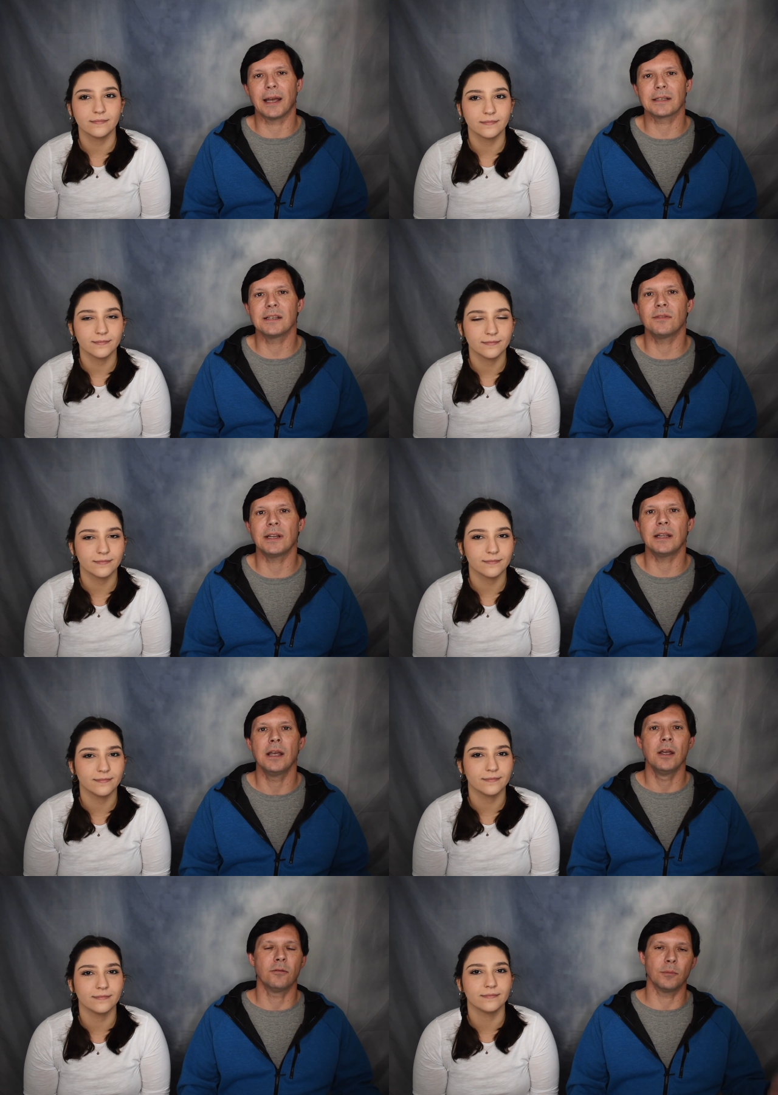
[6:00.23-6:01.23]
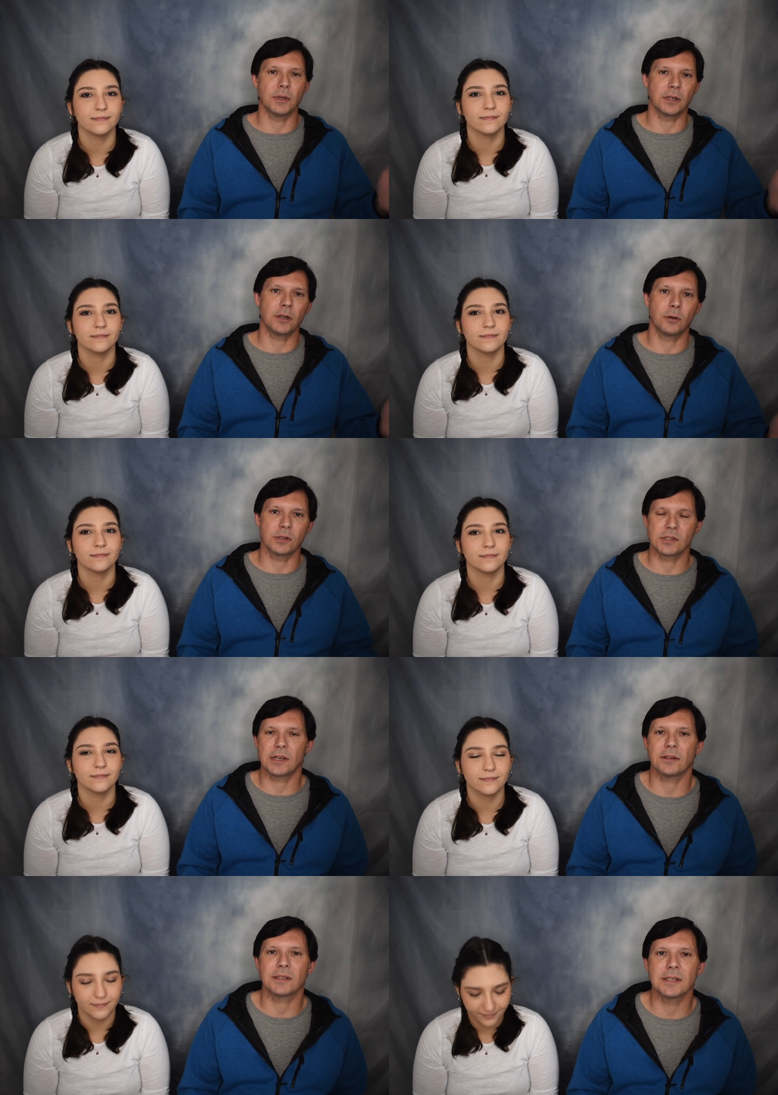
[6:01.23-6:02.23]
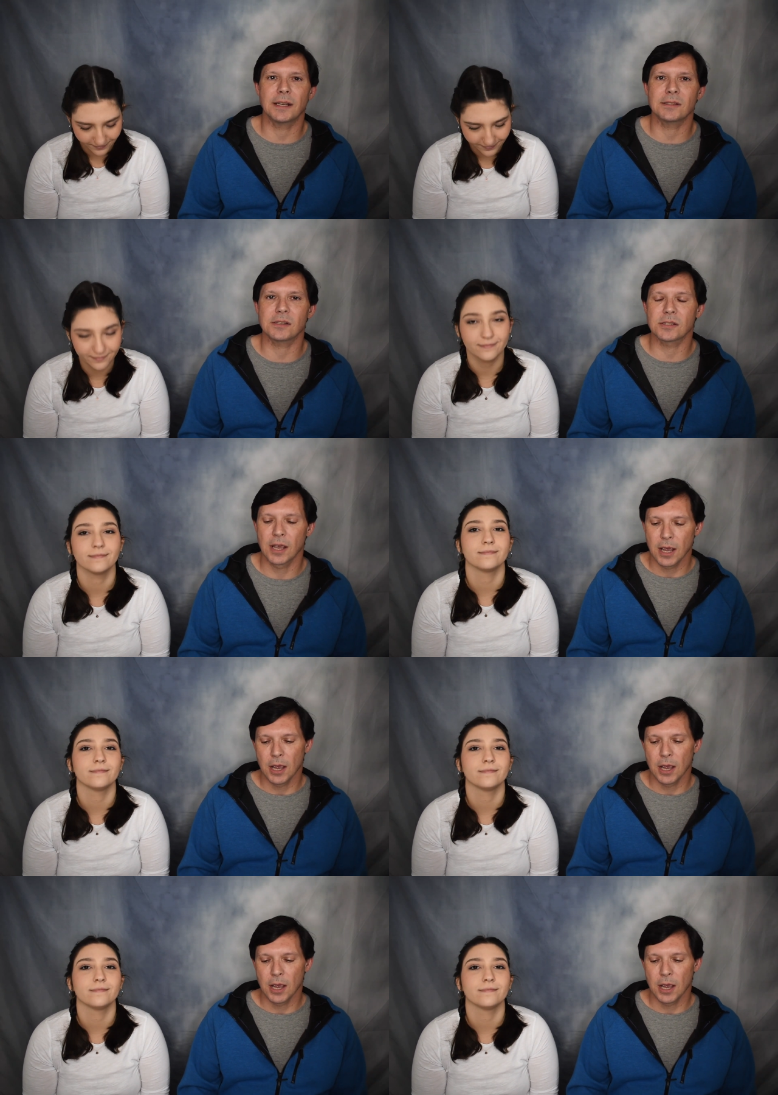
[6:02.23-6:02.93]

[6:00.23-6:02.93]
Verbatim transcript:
Speaker 1: activity from the Dakotas south Texas.